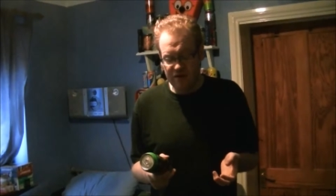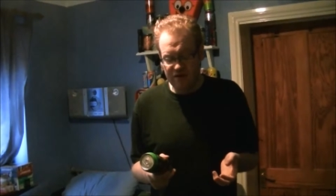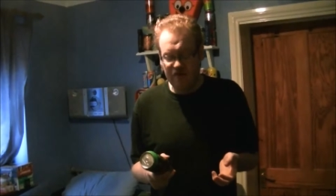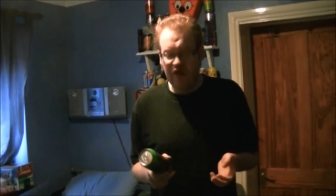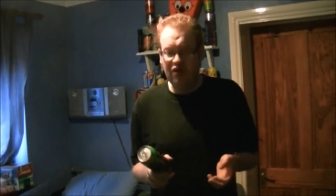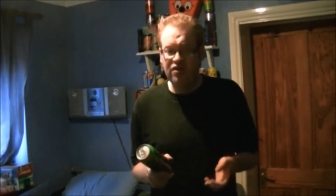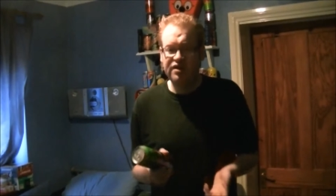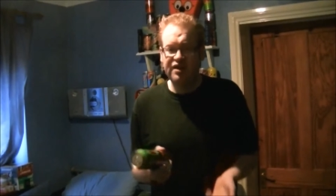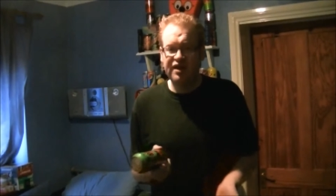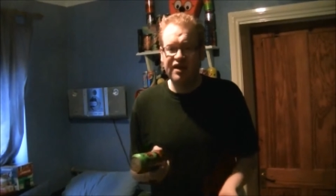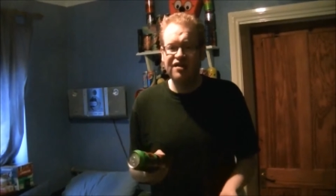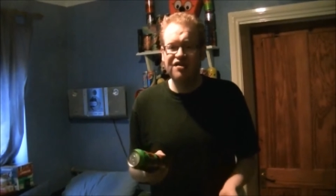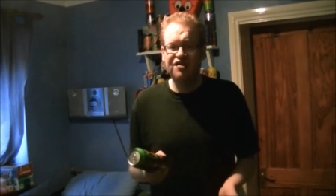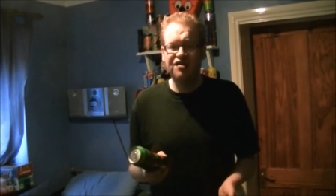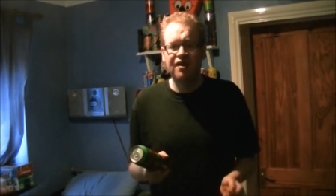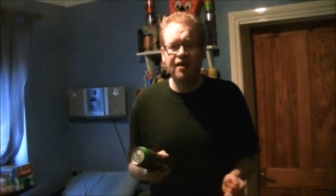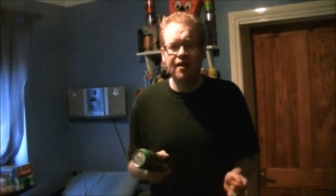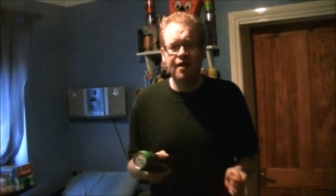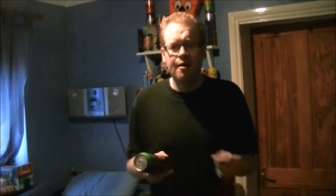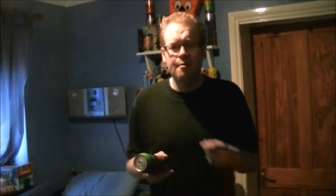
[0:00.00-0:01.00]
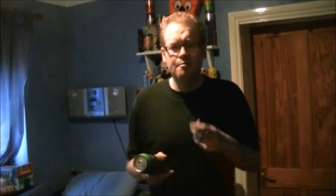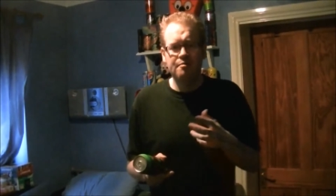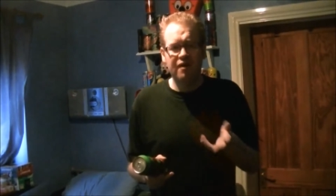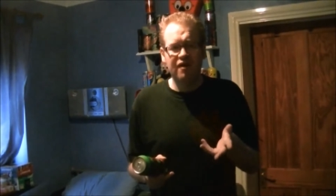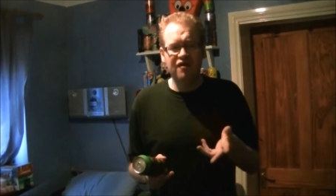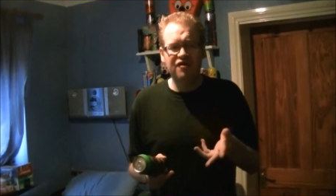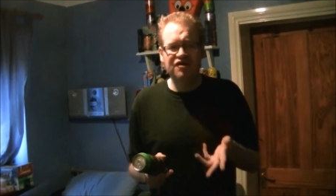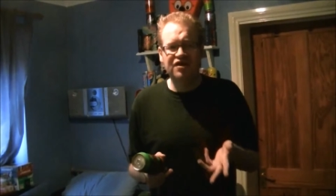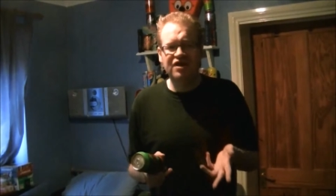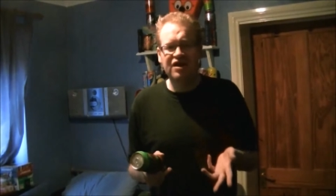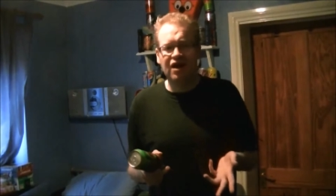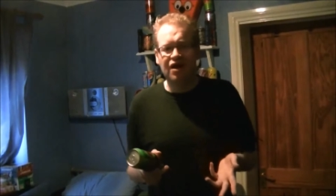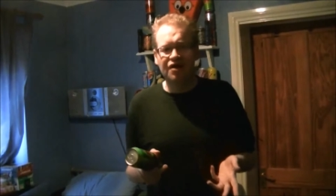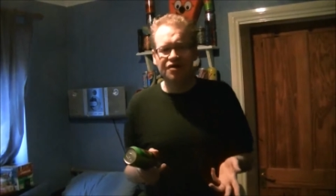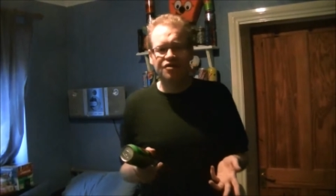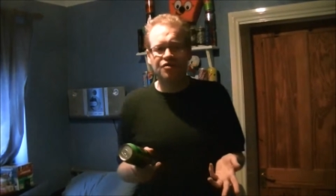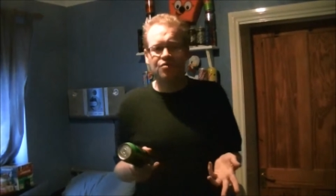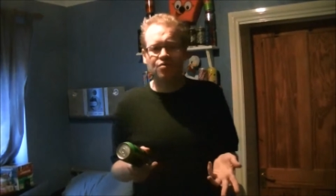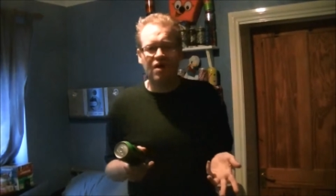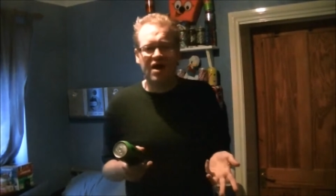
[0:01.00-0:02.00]
Voltage, bursting
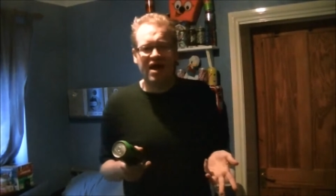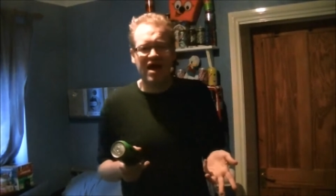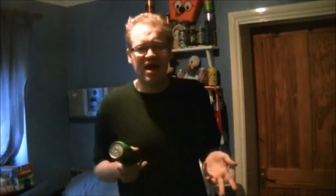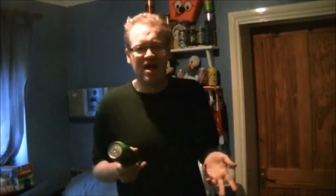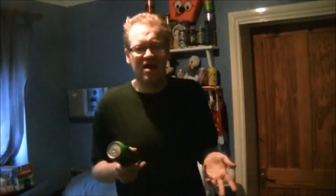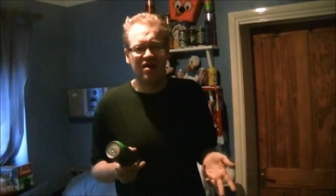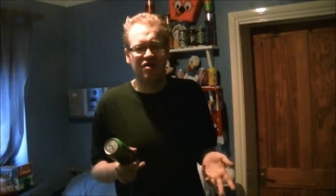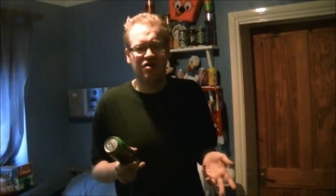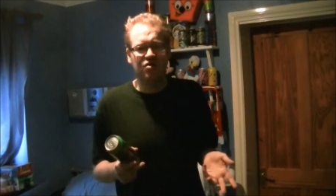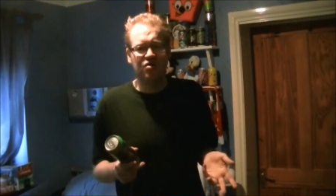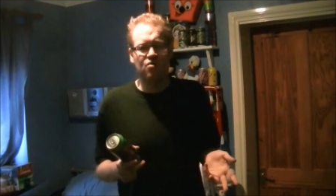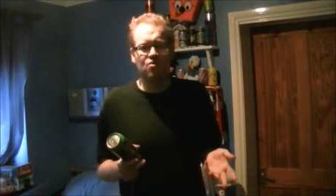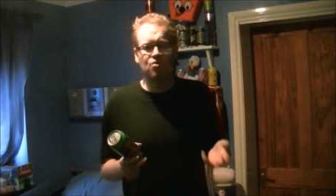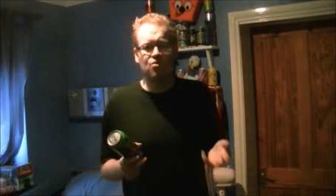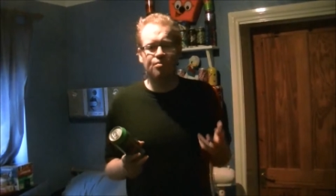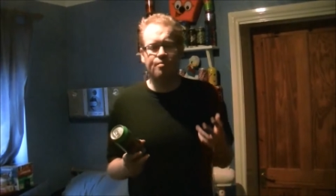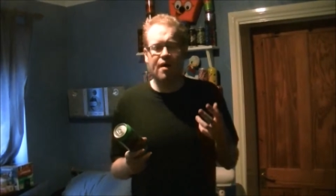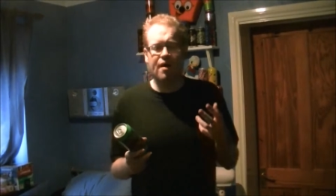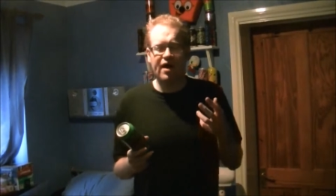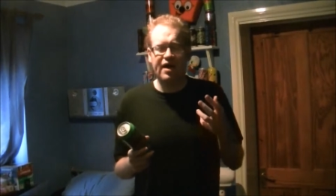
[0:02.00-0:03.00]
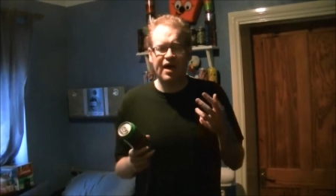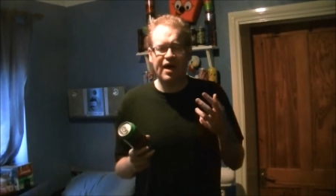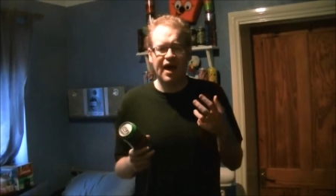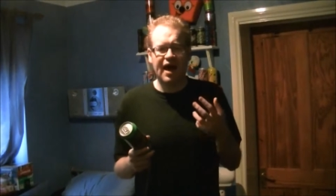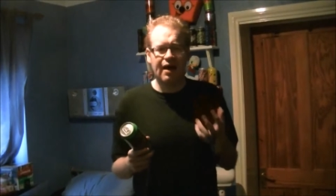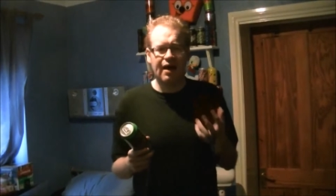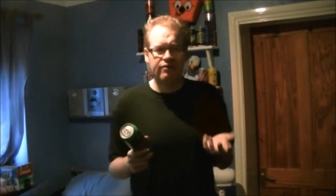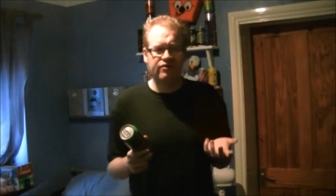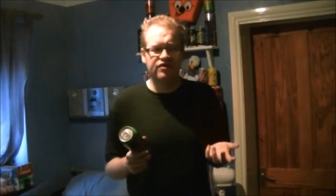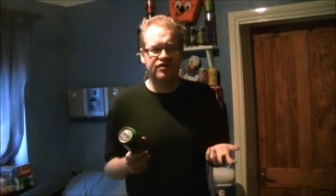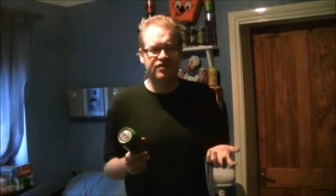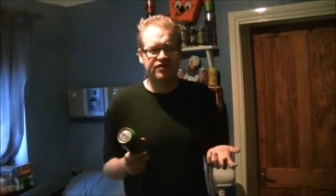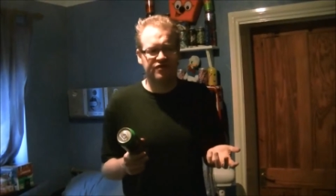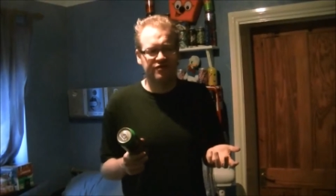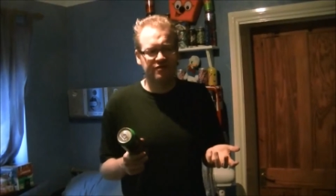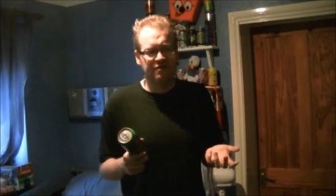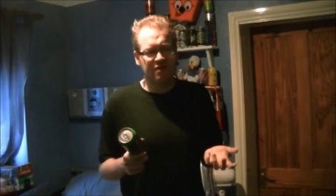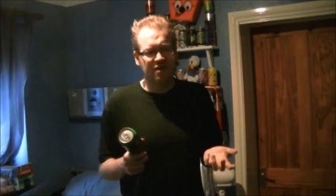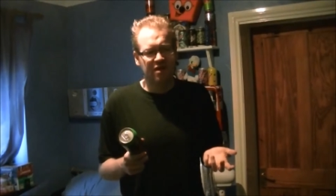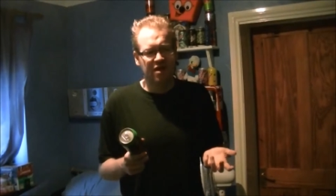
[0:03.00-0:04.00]
on the way to my house
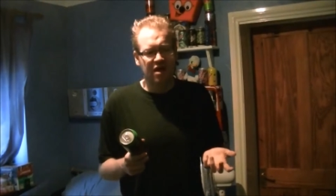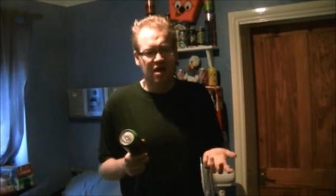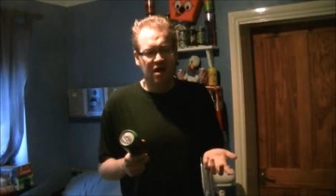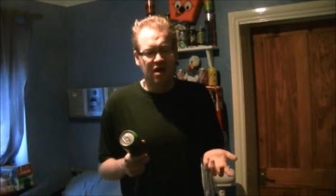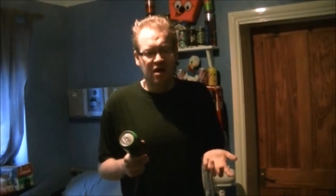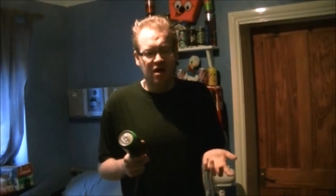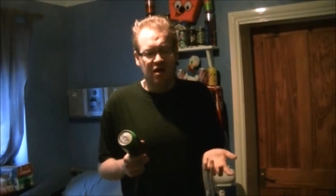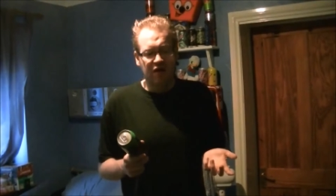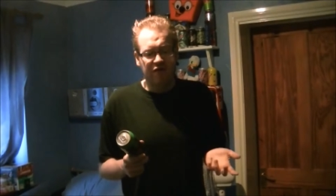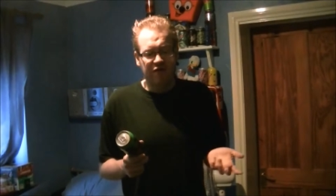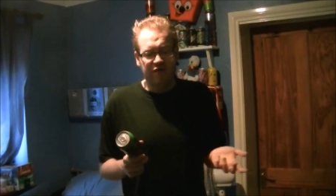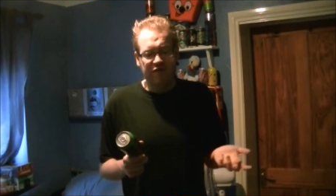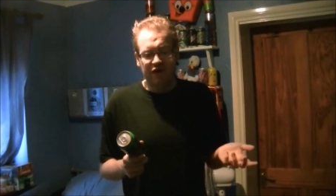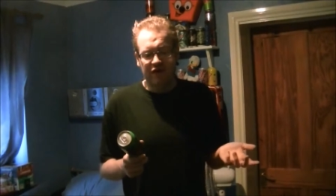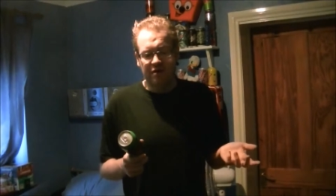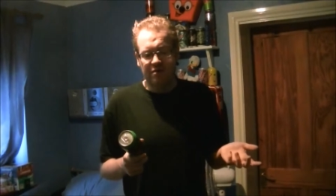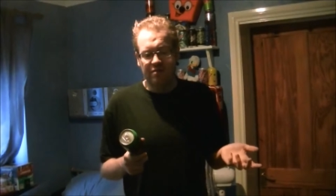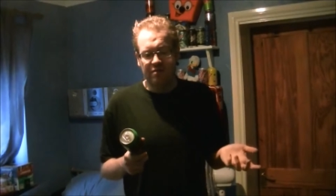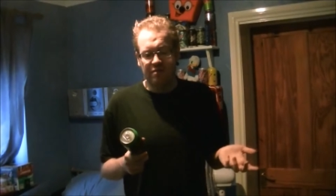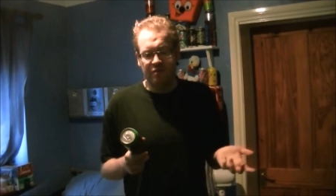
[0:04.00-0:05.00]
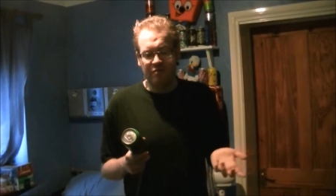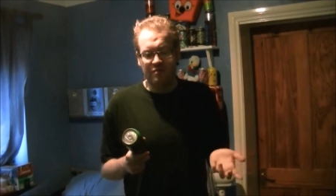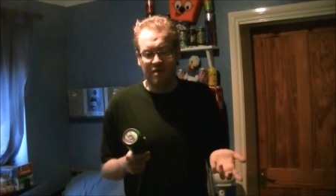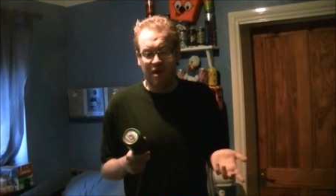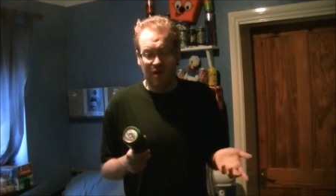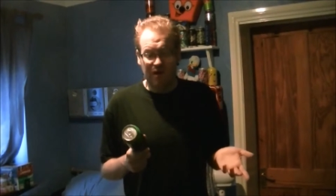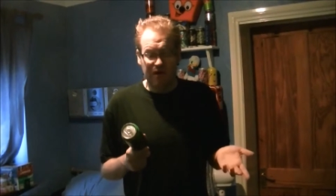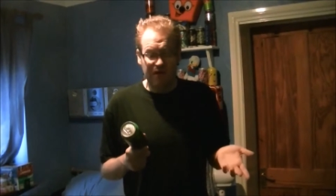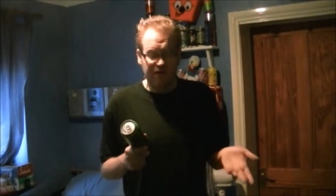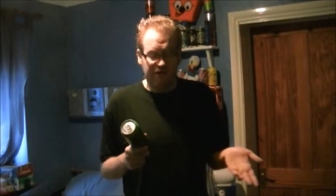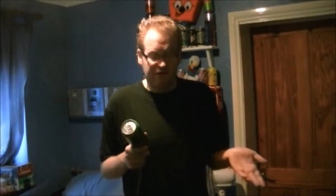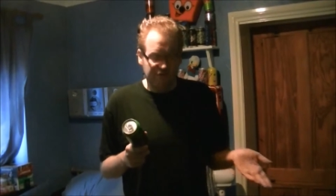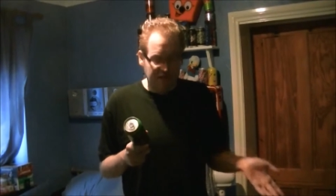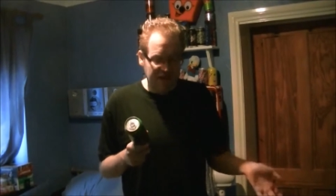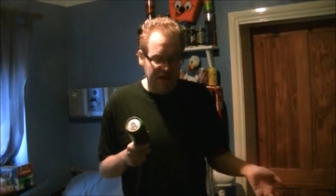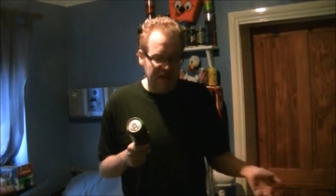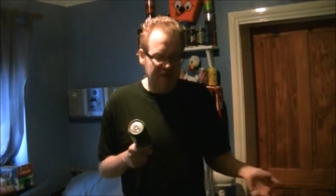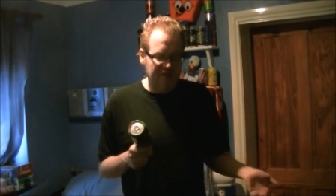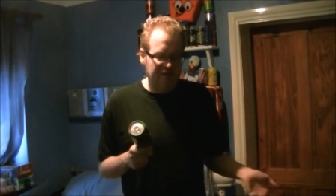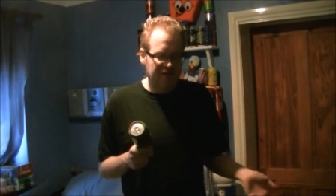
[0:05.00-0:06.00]
from American
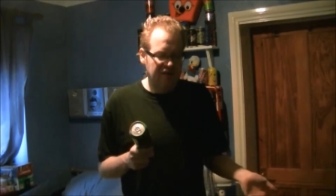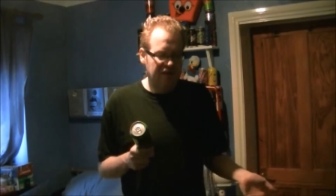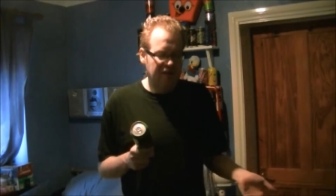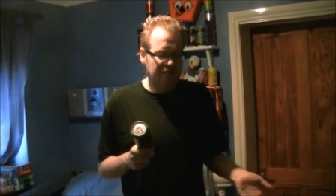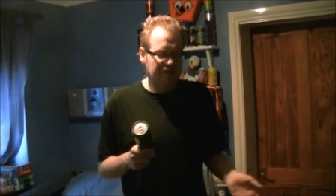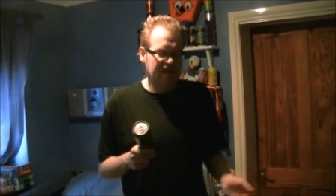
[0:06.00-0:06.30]
Fizz.